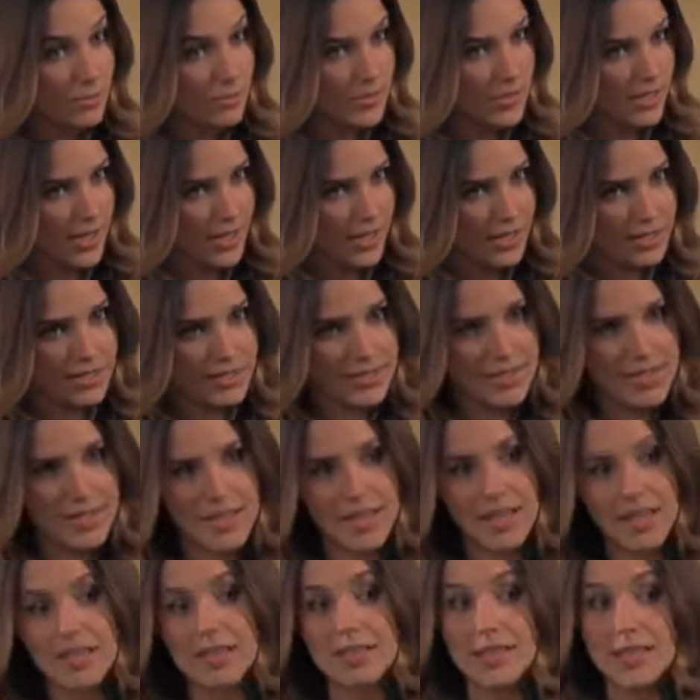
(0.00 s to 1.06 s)
upside,
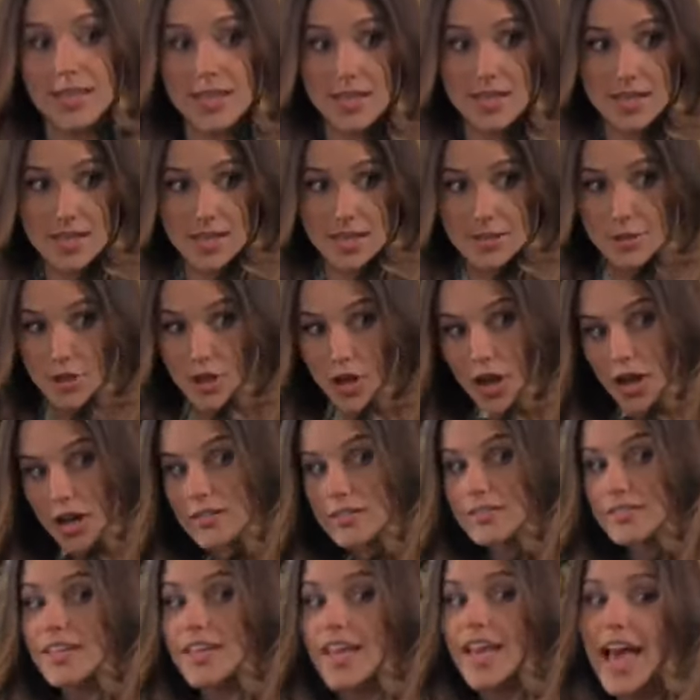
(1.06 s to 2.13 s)
Lydia and I
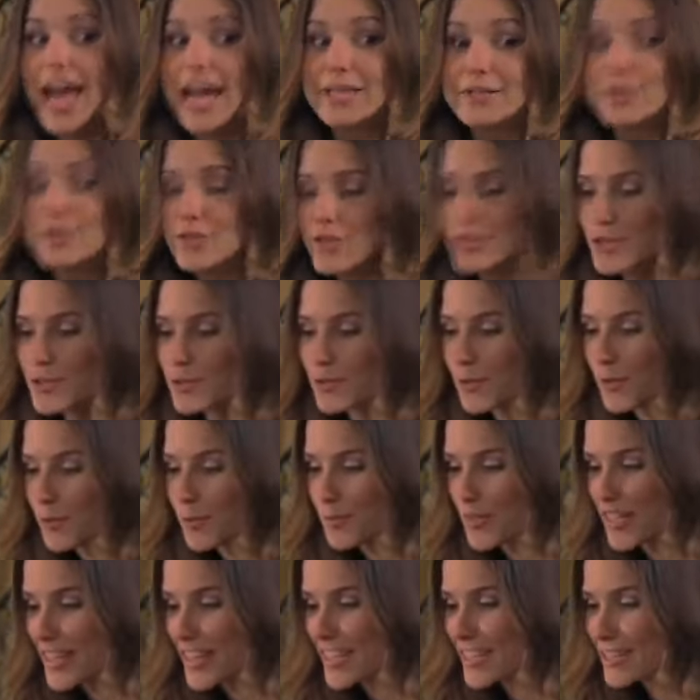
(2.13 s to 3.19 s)
talked, and she
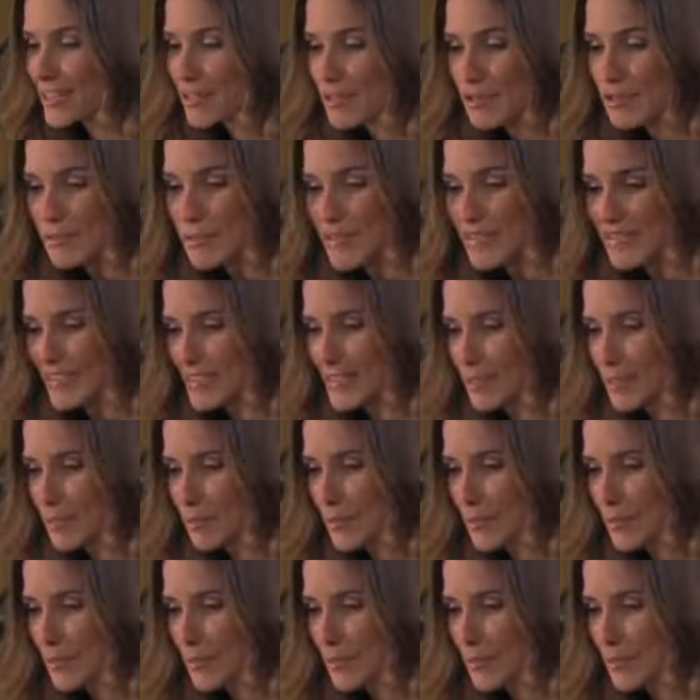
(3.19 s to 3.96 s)
told me that she wants to